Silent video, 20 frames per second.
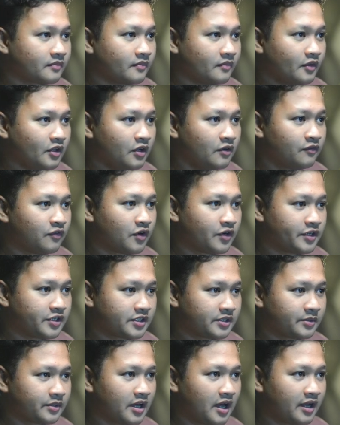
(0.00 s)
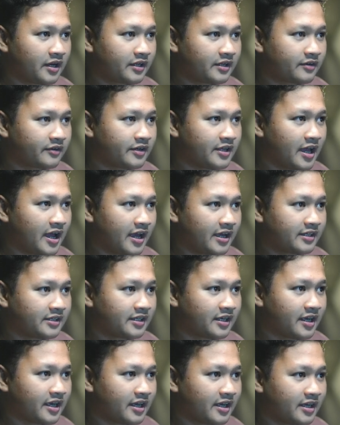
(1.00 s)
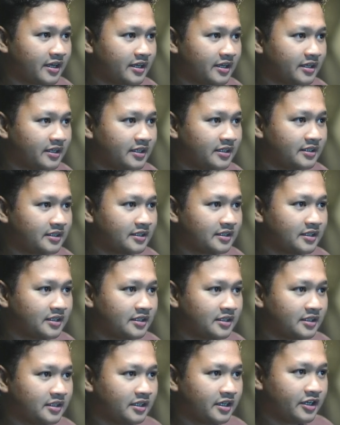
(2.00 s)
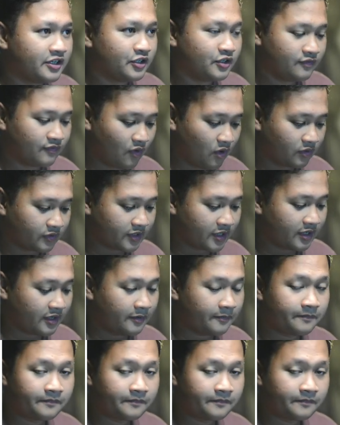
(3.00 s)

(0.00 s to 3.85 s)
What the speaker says: first you gotta create a new folder.